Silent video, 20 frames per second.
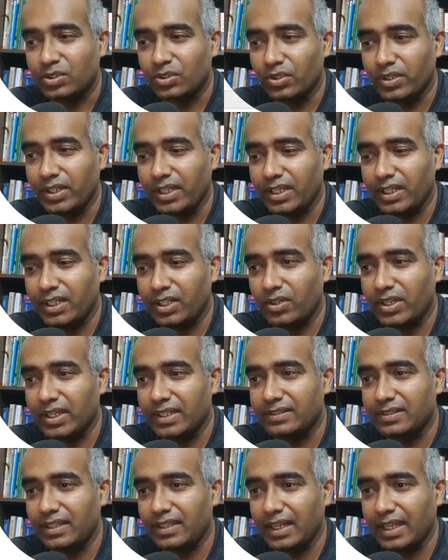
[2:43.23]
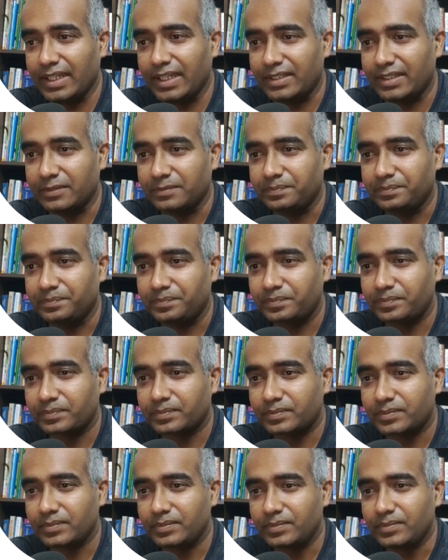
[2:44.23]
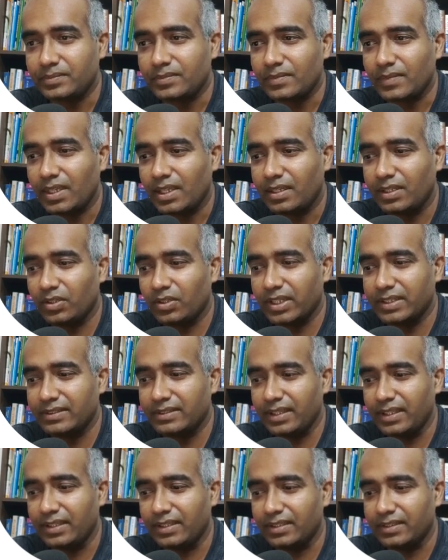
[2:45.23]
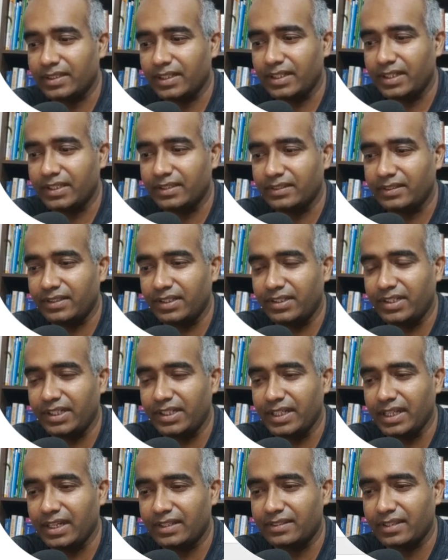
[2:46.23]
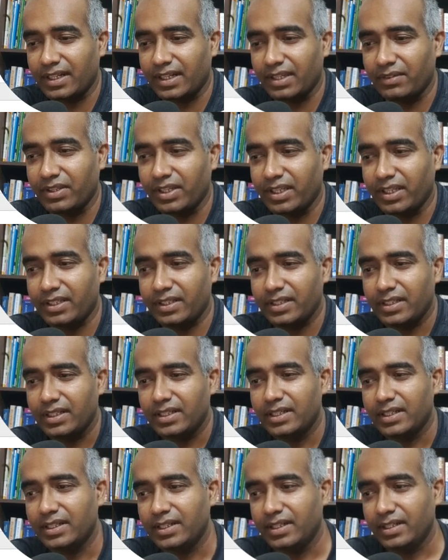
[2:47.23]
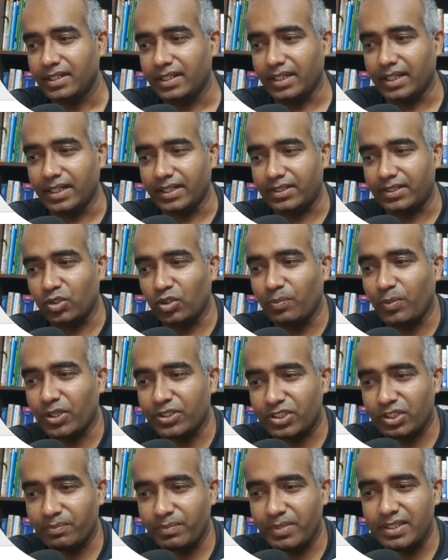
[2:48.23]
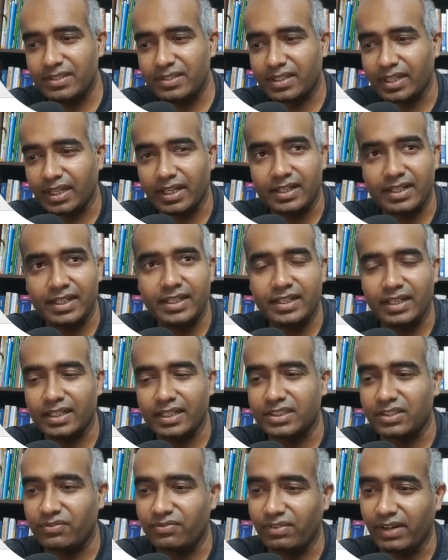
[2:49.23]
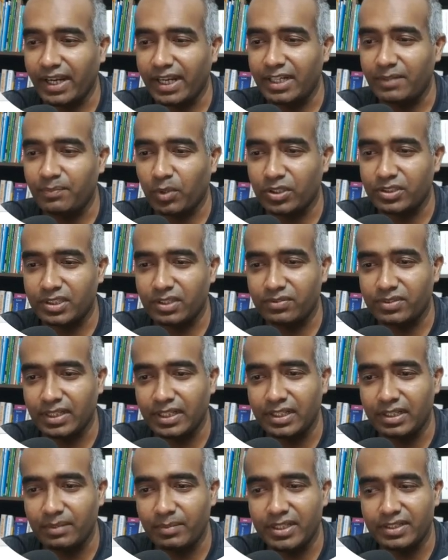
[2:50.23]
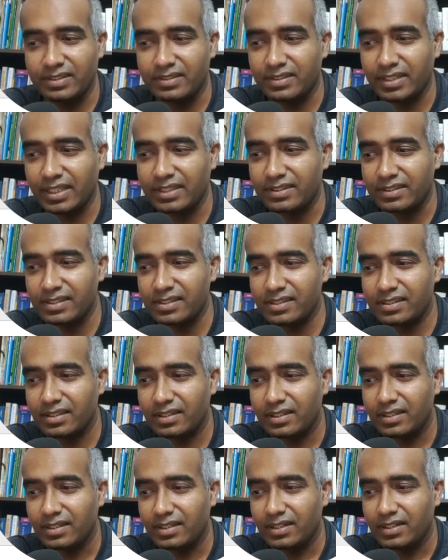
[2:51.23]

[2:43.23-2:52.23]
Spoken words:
So here you can see, like, you can see that the details are given here. True positive means correctly classified positive sentiment instances.